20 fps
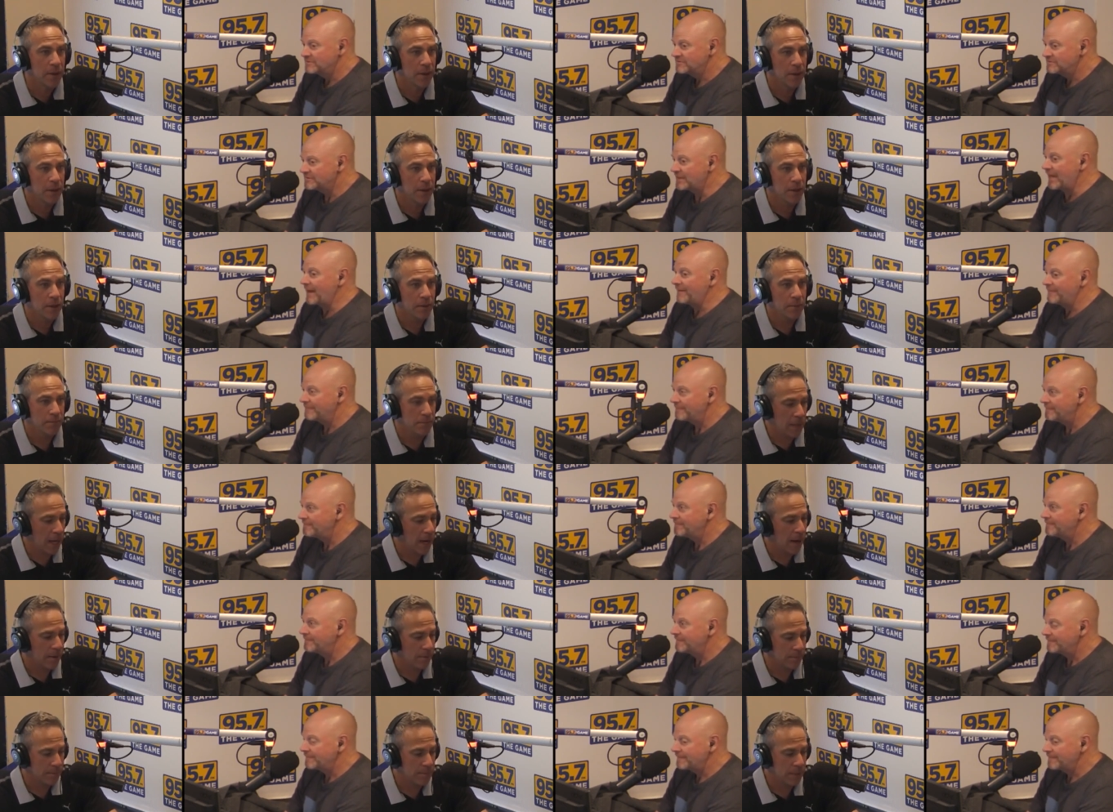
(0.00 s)
Speaker 1: Yeah, yeah,
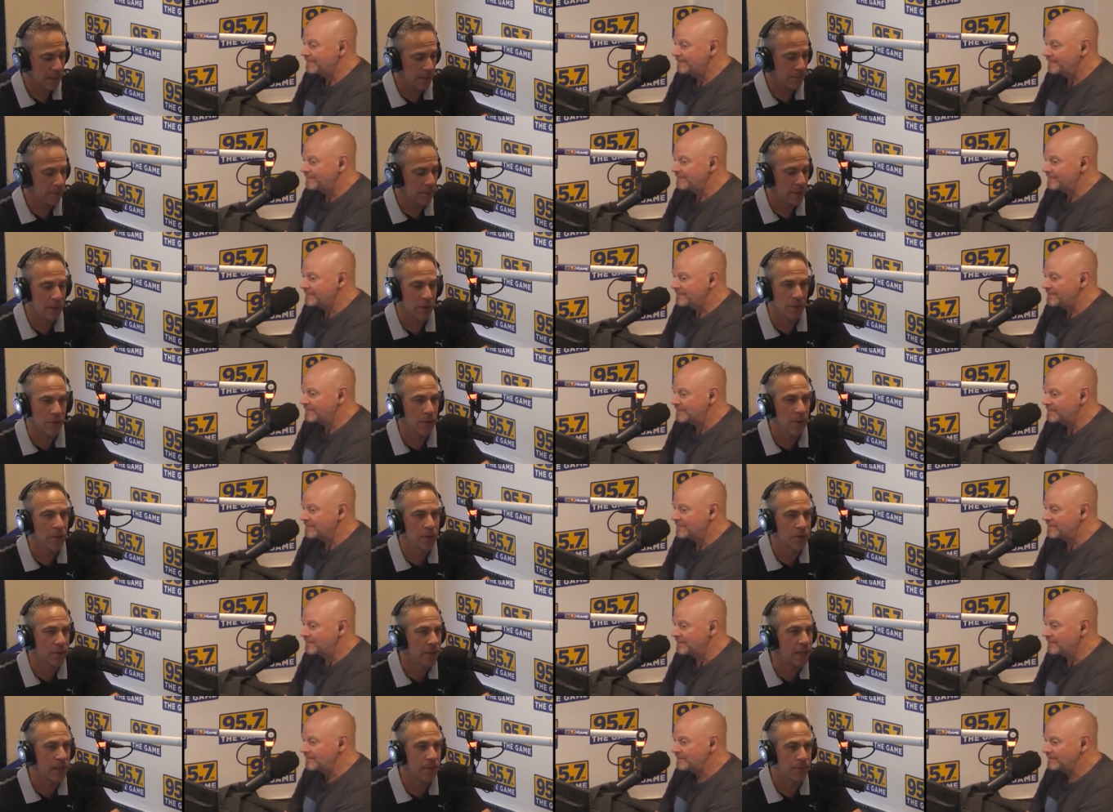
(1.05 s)
but they're, those
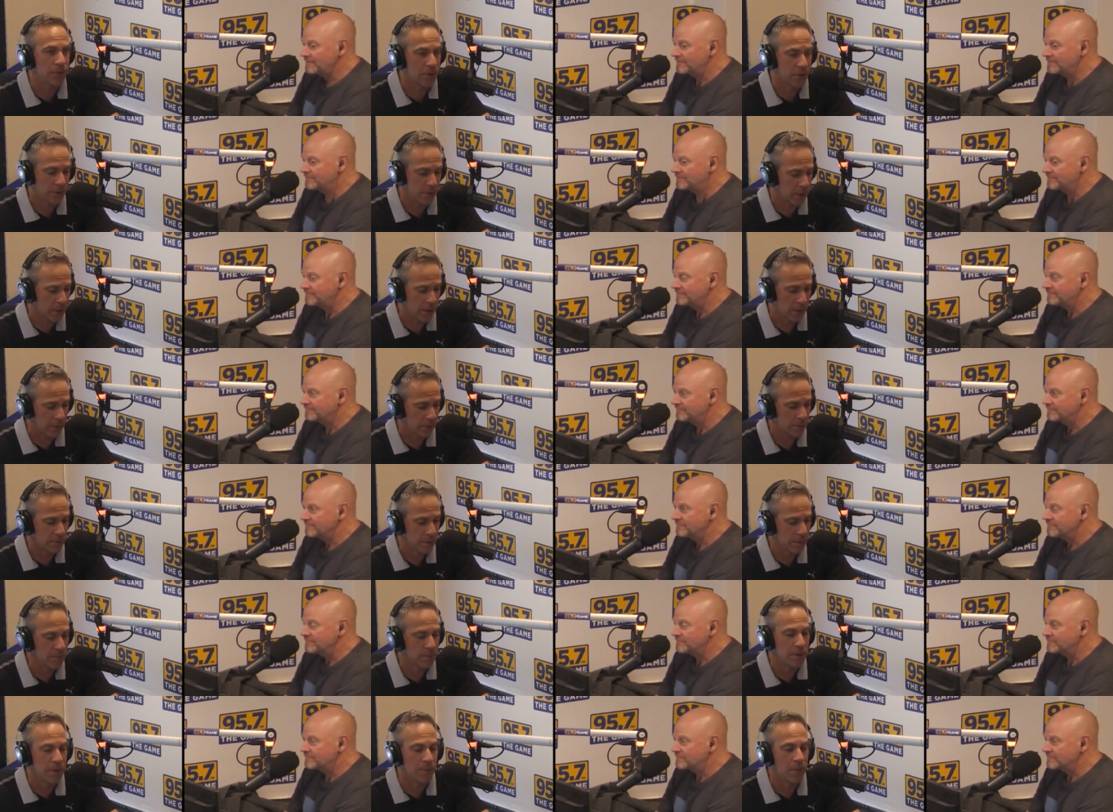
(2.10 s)
teams are, you know, the,
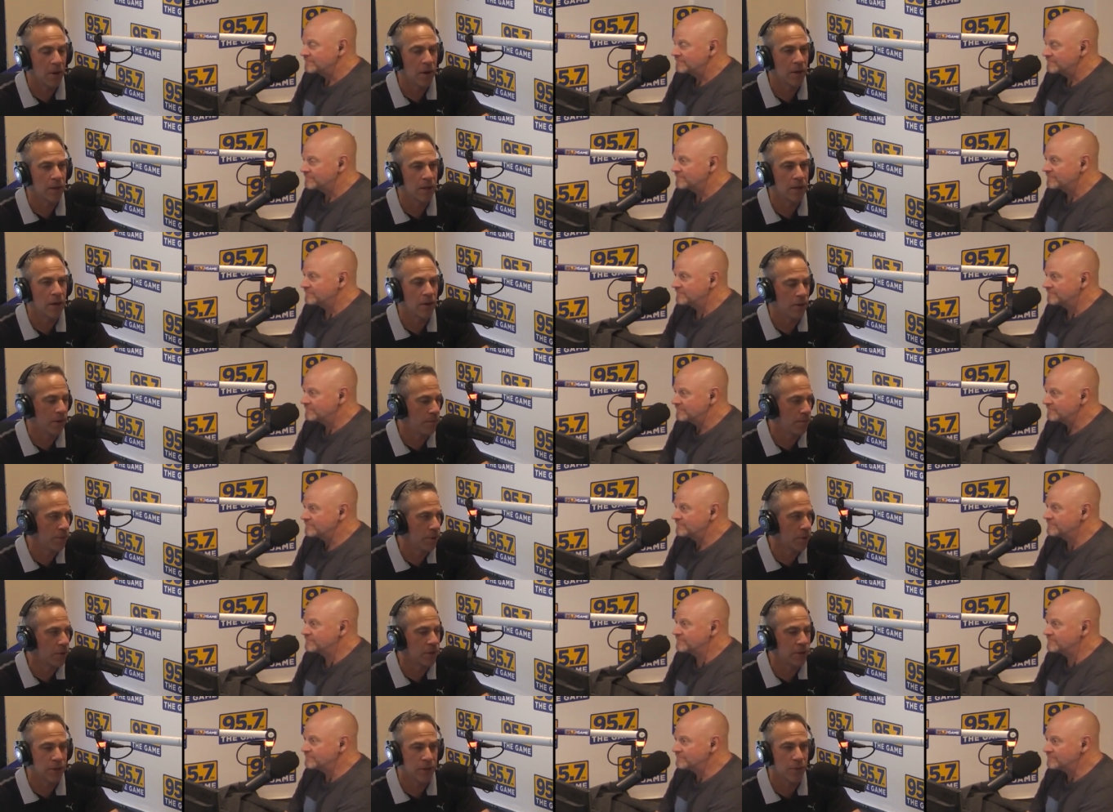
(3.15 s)
the Marlins or the
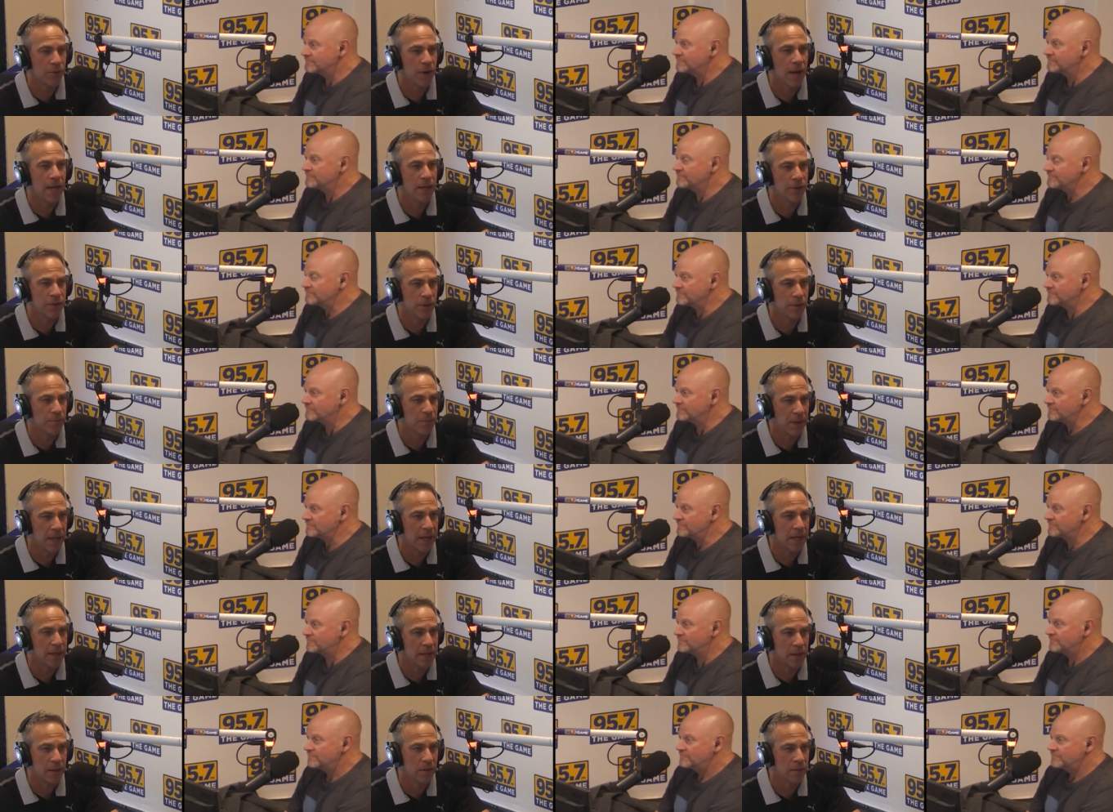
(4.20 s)
Brewers and the Reds are playing
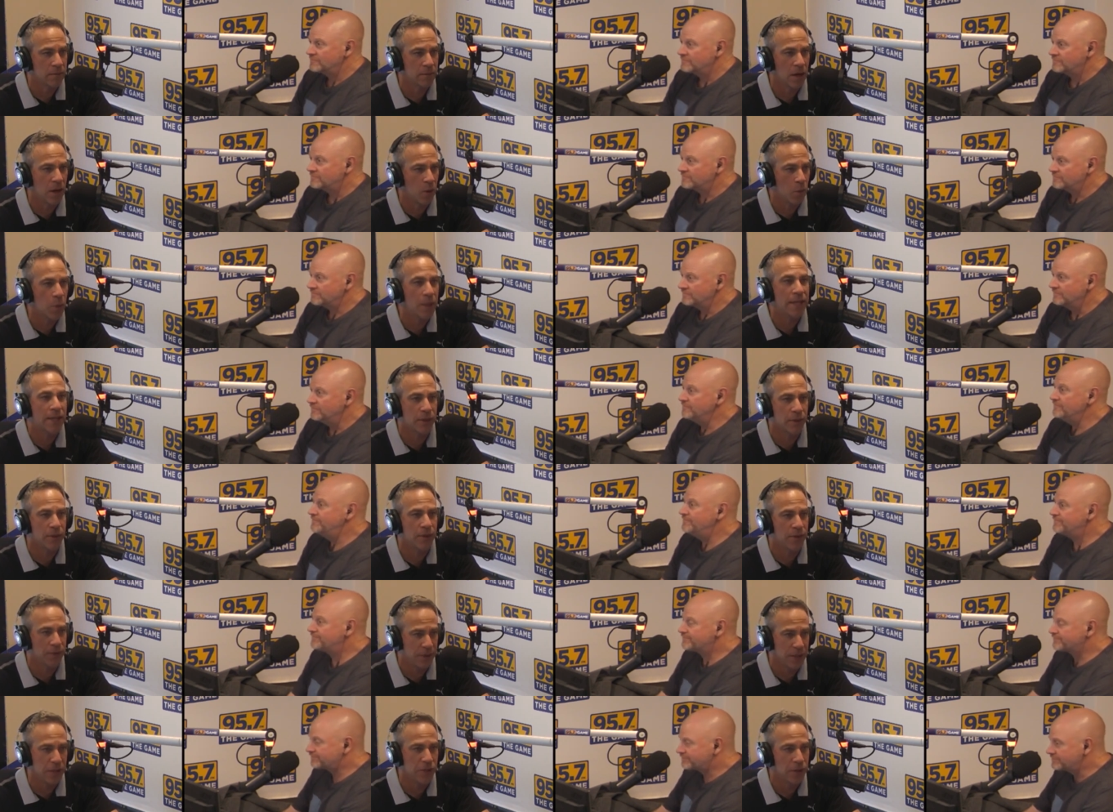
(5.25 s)
in a, a weaker
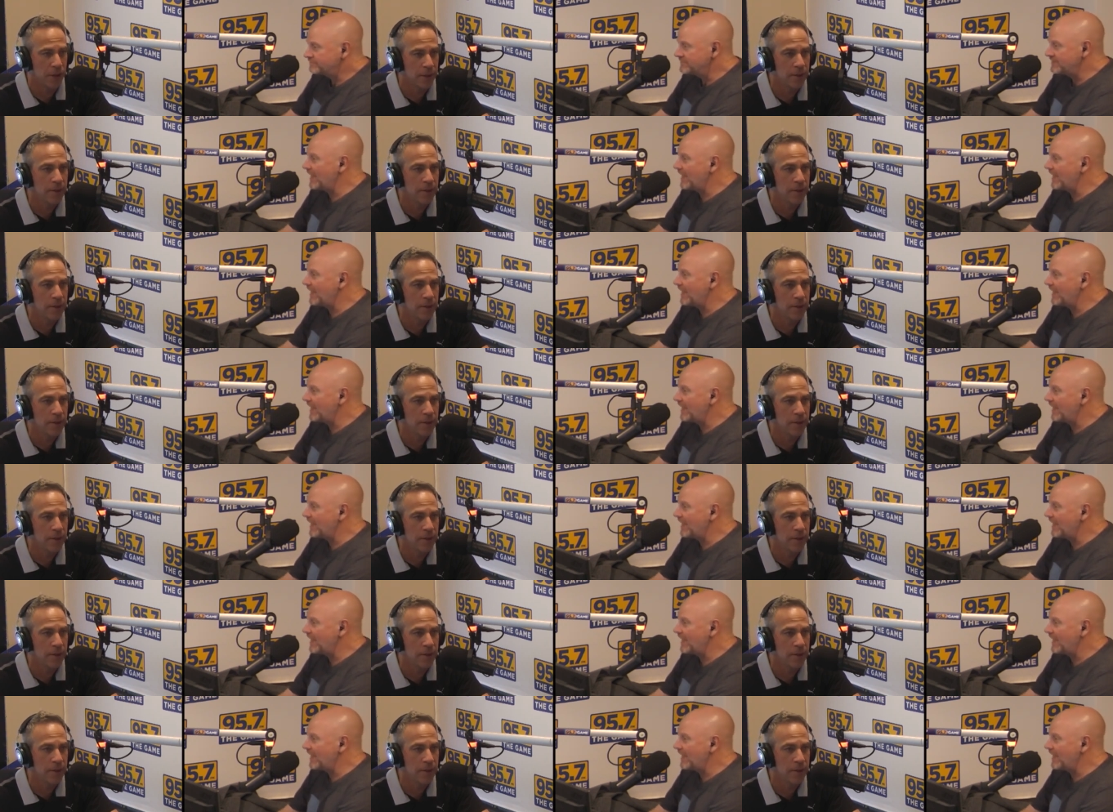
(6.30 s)
division.